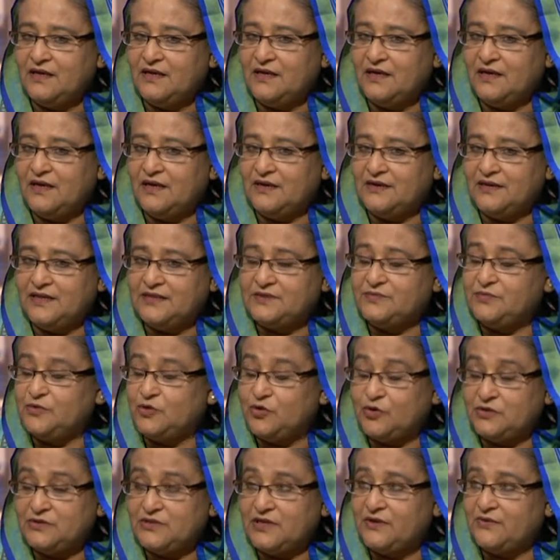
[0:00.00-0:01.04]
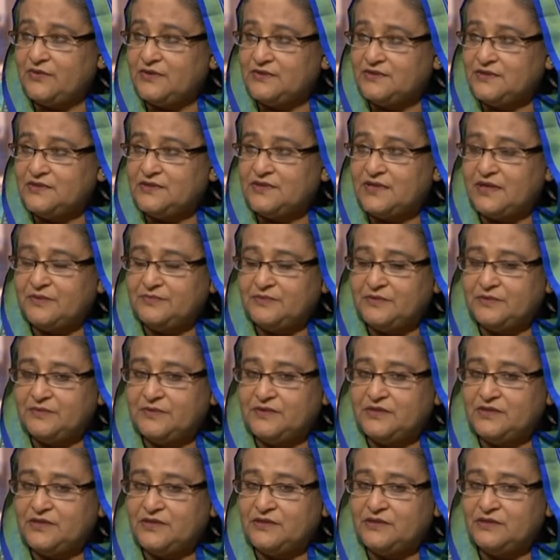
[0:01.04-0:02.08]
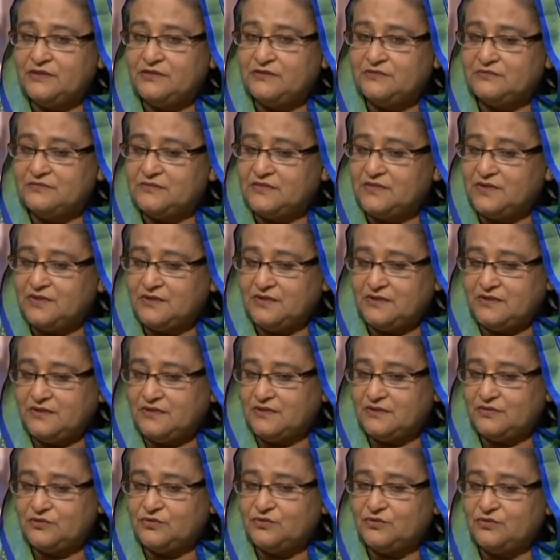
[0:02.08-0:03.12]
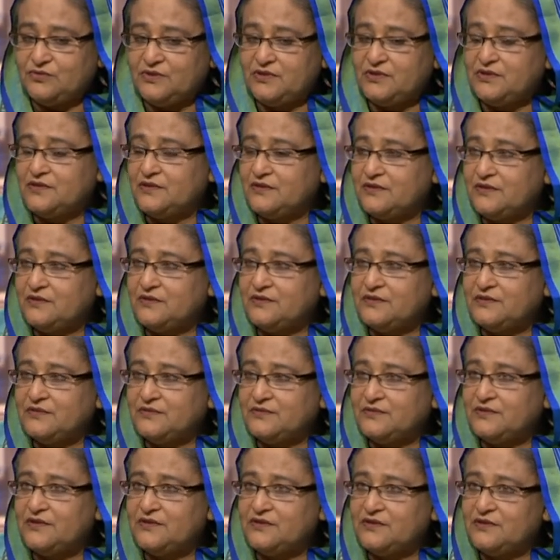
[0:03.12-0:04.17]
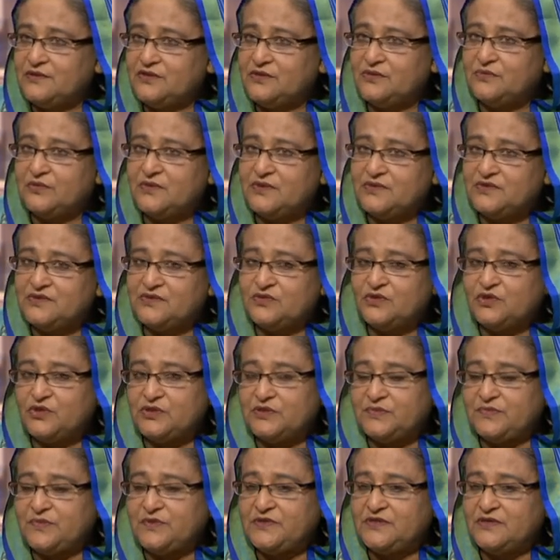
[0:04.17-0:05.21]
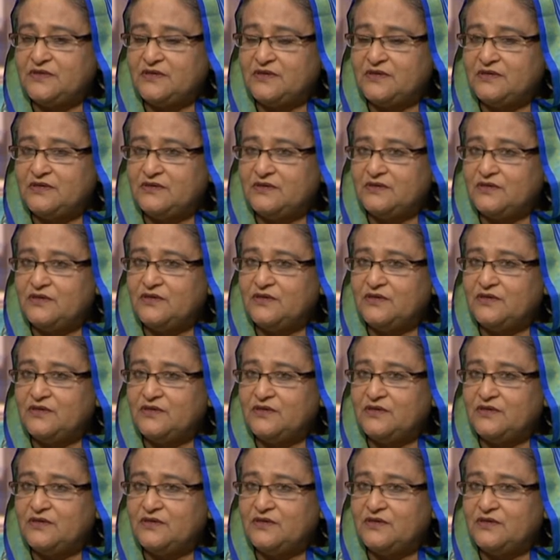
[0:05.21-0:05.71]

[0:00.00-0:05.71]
and as because I was in captivity, actually, then he was in the hospital.